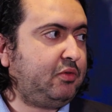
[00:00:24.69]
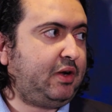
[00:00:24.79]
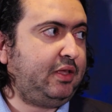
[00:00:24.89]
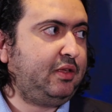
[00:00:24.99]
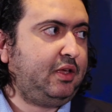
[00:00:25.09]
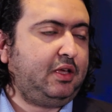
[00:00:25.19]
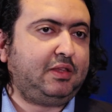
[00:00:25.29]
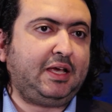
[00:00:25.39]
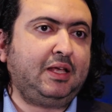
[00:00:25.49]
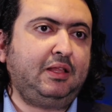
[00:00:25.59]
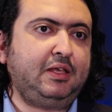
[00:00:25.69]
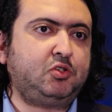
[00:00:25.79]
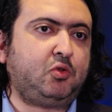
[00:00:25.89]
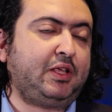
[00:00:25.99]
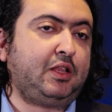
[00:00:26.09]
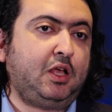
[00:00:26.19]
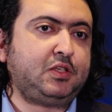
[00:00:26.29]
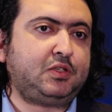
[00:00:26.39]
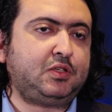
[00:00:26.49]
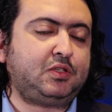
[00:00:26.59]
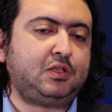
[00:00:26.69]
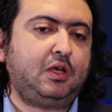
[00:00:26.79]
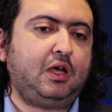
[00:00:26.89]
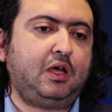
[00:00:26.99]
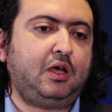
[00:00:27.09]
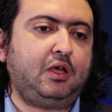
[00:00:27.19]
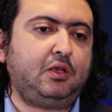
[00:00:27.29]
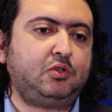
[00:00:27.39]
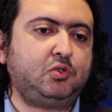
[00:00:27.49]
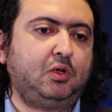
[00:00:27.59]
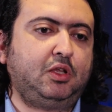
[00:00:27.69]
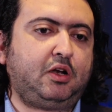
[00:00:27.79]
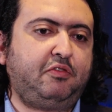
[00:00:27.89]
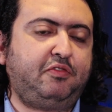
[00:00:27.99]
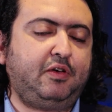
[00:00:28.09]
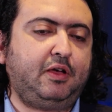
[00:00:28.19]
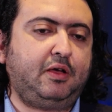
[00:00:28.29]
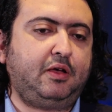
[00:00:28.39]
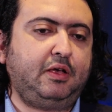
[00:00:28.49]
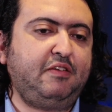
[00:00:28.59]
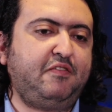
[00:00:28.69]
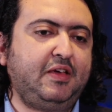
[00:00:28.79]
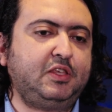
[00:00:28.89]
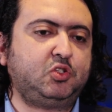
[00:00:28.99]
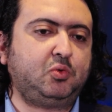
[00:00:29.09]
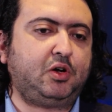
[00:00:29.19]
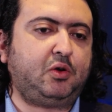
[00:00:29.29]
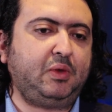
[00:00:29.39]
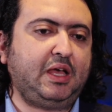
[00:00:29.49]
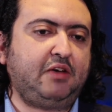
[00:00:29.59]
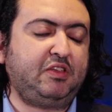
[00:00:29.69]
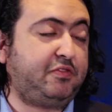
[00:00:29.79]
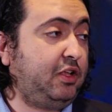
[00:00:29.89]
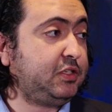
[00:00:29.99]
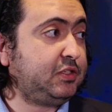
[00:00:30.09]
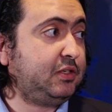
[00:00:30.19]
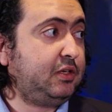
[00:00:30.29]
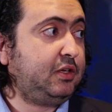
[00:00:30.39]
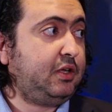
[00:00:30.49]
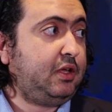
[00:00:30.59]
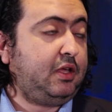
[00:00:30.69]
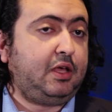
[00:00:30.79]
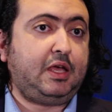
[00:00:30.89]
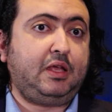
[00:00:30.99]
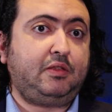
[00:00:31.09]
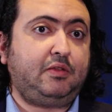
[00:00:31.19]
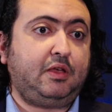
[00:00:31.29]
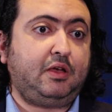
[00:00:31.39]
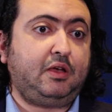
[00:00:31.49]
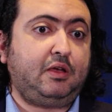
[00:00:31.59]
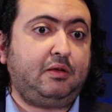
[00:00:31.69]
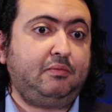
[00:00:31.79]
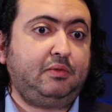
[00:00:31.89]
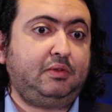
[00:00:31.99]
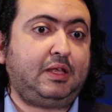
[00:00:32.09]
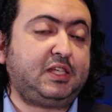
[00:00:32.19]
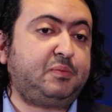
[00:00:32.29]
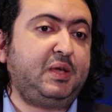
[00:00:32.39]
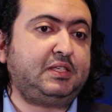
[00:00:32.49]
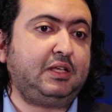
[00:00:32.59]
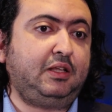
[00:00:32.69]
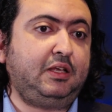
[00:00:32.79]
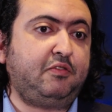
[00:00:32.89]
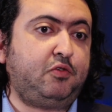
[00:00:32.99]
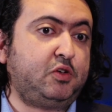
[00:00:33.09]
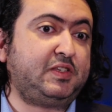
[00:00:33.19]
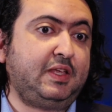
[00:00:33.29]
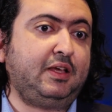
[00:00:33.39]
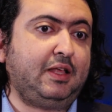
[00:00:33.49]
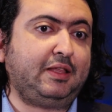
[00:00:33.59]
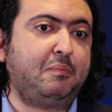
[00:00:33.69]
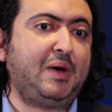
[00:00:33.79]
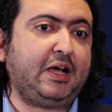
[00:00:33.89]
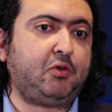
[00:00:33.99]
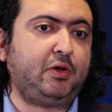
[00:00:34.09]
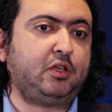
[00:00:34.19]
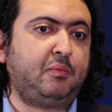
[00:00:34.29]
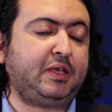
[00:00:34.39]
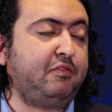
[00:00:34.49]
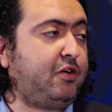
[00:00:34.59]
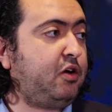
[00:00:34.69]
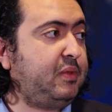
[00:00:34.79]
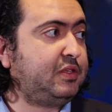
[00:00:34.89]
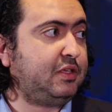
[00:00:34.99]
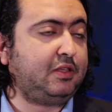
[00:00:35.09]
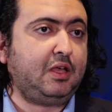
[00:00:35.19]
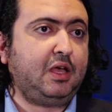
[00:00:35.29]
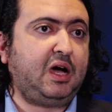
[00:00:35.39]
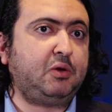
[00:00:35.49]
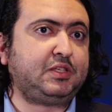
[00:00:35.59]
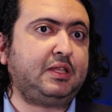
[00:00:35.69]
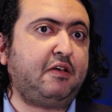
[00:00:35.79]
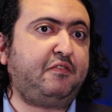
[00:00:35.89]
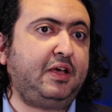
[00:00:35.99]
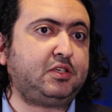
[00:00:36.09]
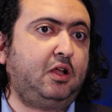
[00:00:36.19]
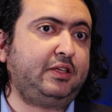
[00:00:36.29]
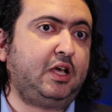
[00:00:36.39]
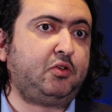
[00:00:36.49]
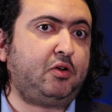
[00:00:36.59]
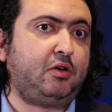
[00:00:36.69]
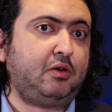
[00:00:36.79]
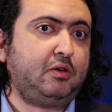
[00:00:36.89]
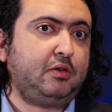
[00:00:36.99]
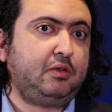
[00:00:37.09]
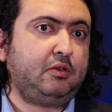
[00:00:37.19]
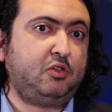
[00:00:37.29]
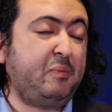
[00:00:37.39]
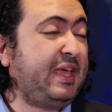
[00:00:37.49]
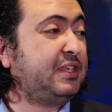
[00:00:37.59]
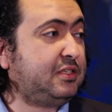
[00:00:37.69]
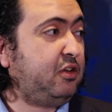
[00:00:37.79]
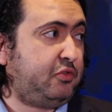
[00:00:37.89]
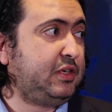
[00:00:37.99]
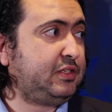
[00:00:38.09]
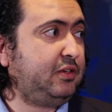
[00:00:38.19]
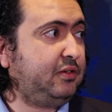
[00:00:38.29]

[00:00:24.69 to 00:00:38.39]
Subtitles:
Right, that can lead to credit losses, to a lot of events where we have defaults, and that's basically the first thing, like the macroeconomic environment and how it's going to affect all the other domains of risk.